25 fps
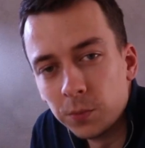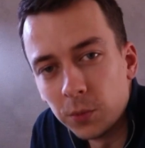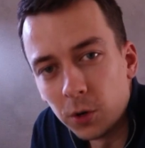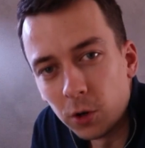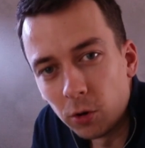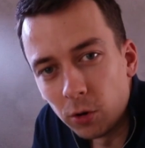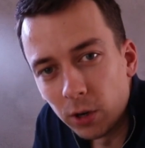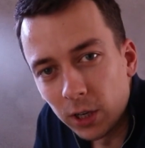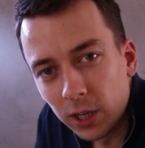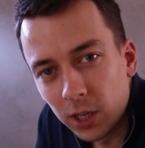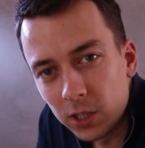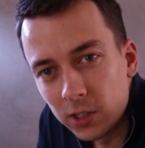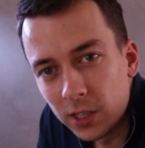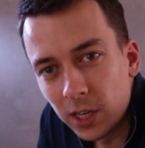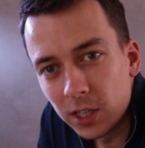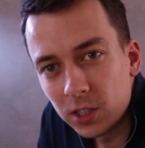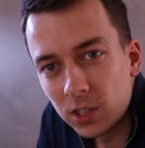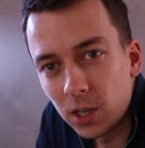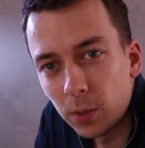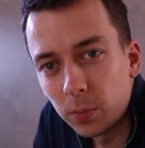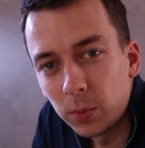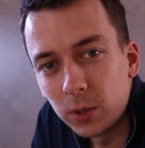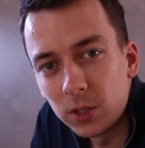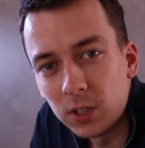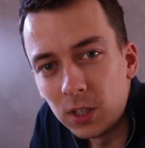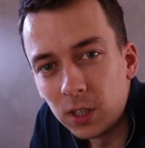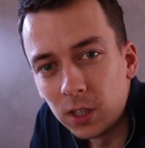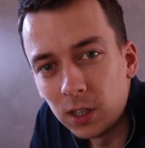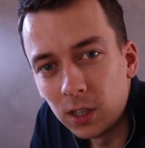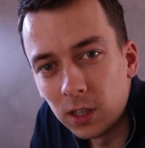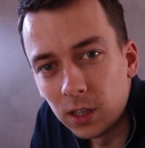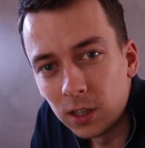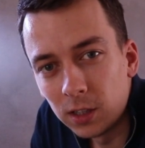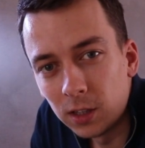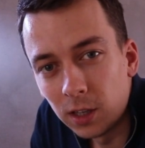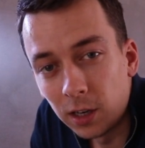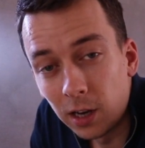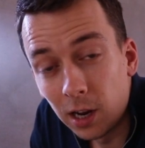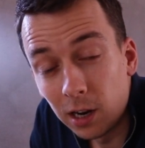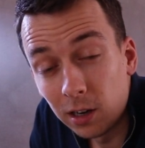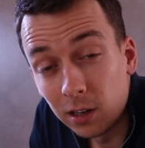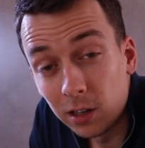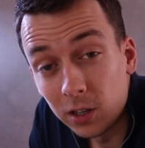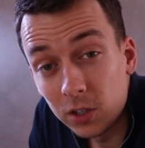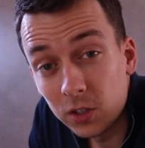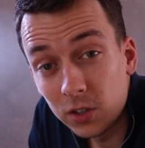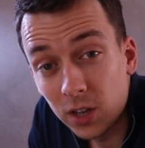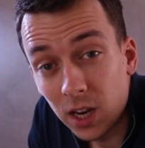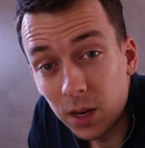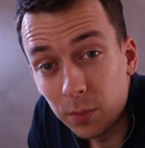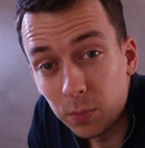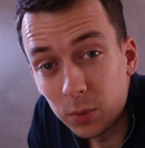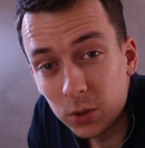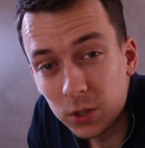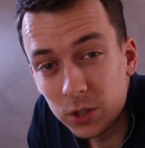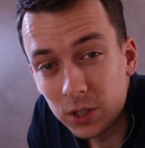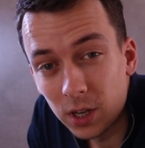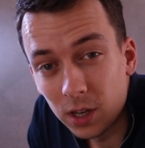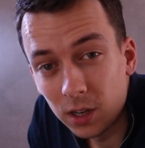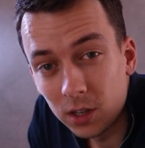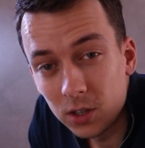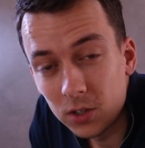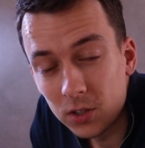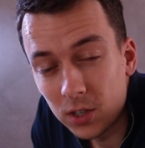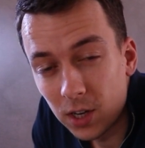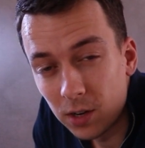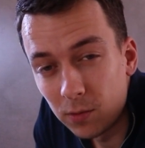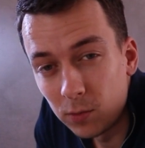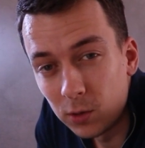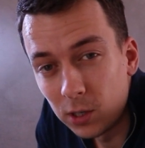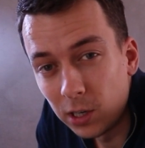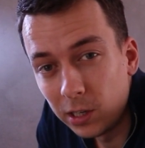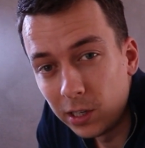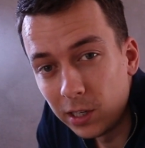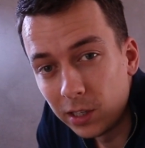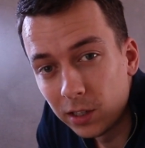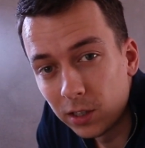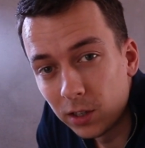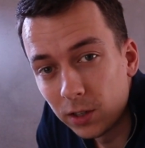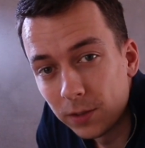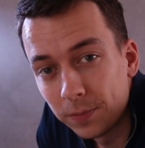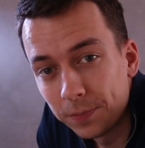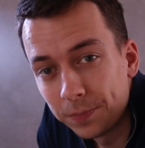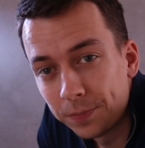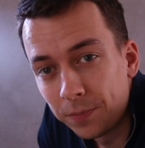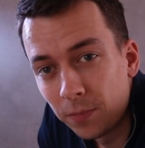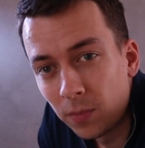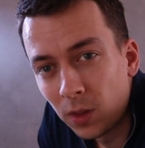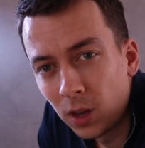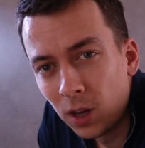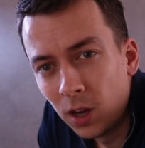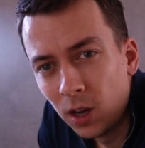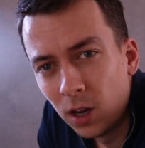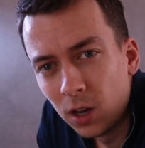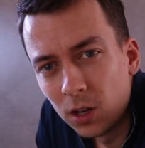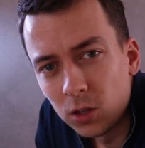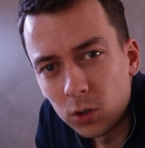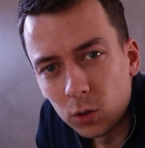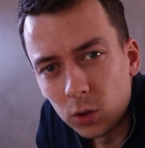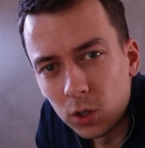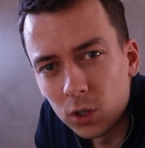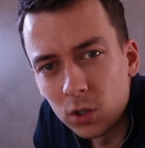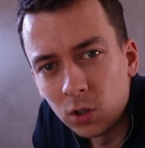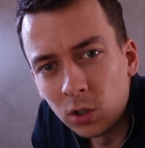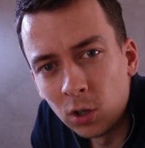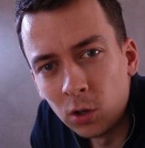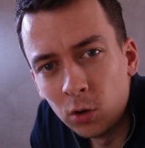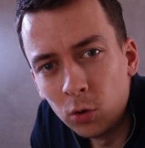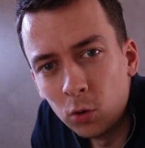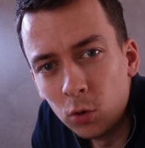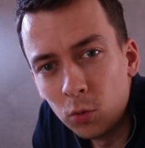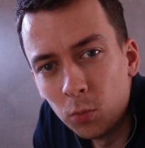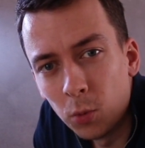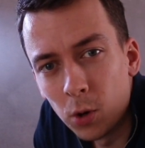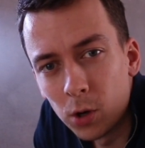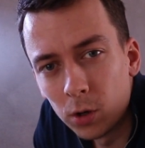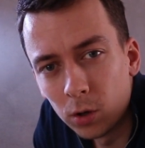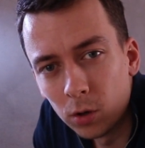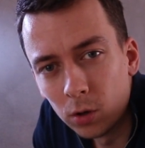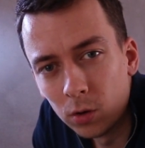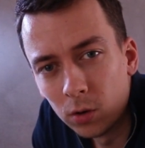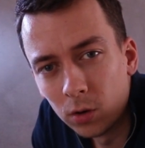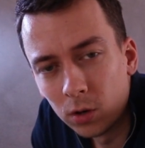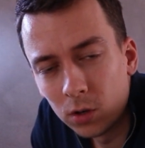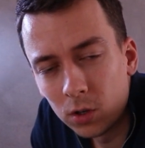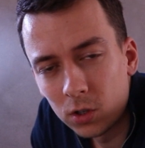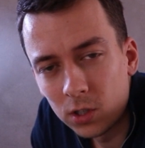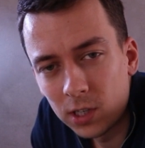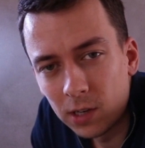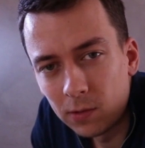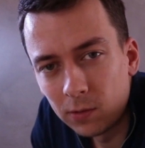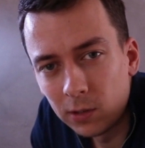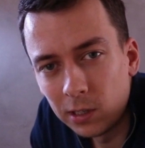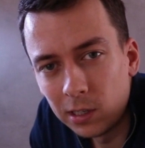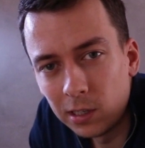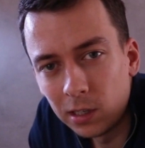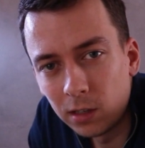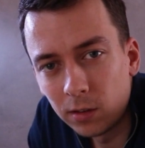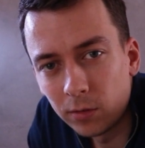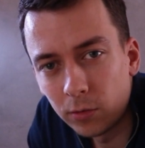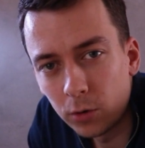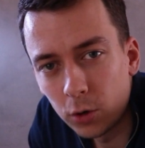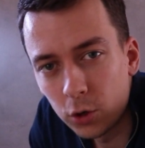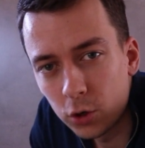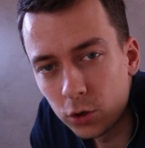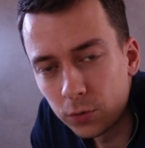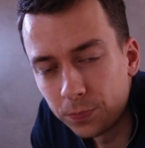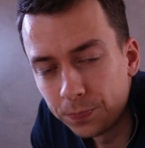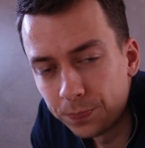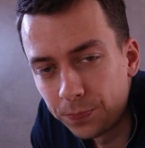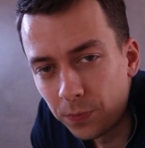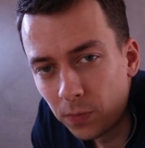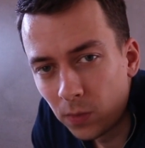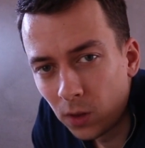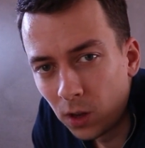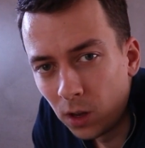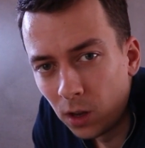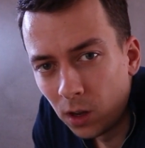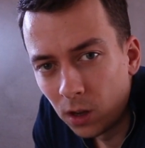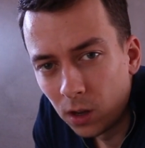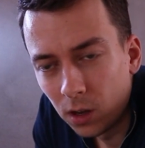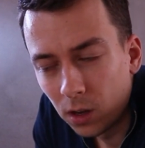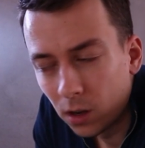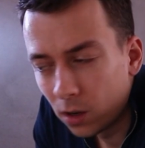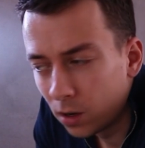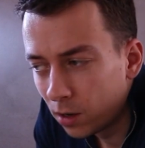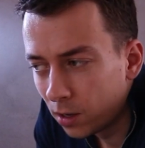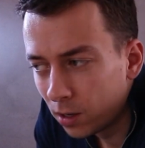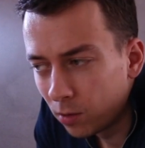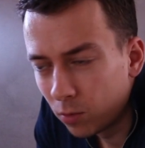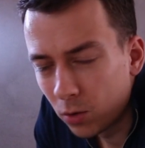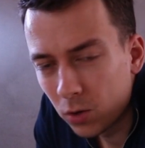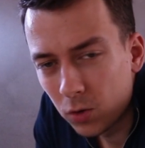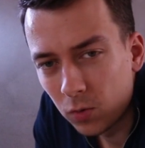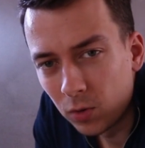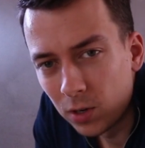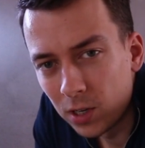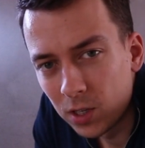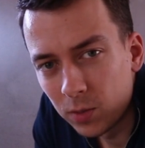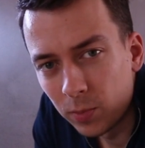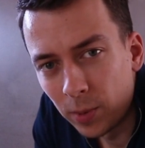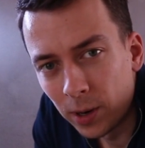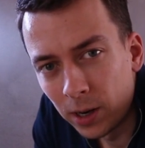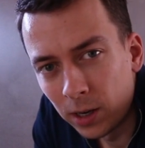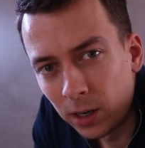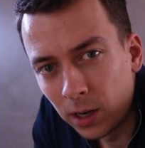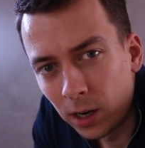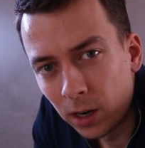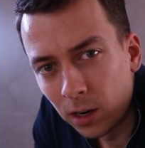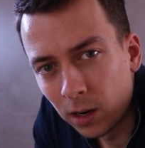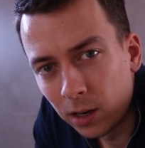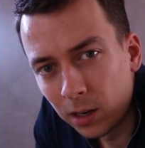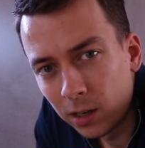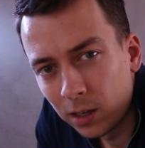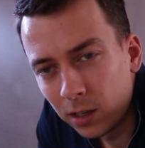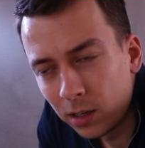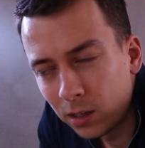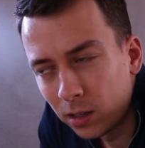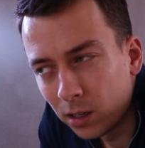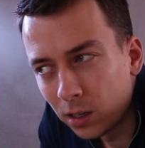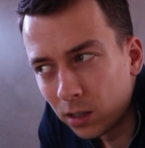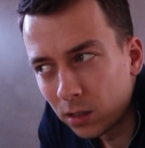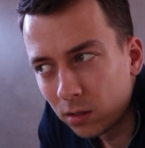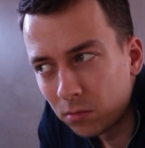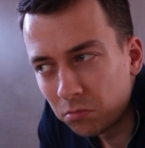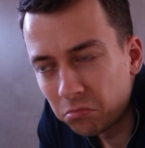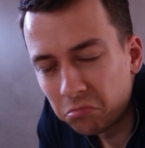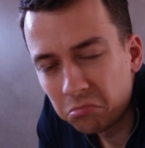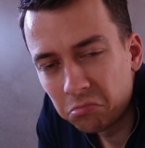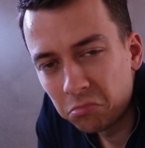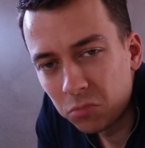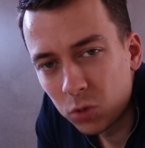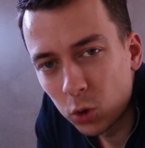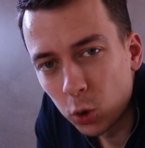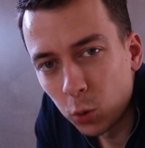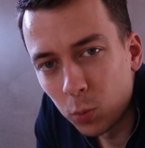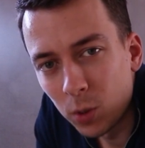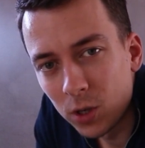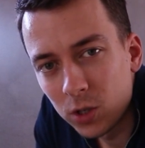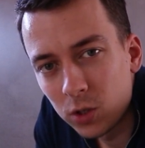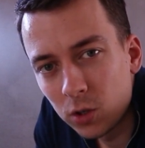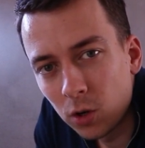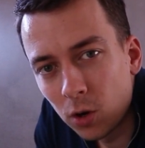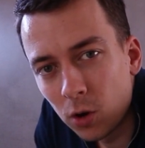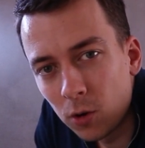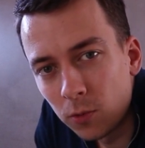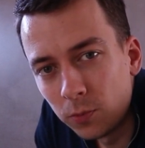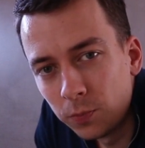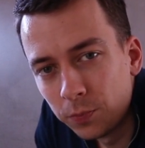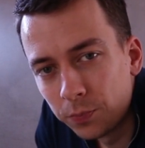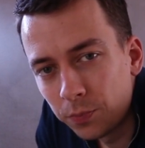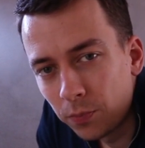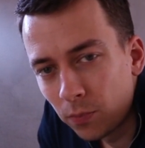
Alright guys, next up is the Nano Aquascapes tank 70 liter. So this is a new model, the 70 liter version. It was released by Nano like 2 months ago.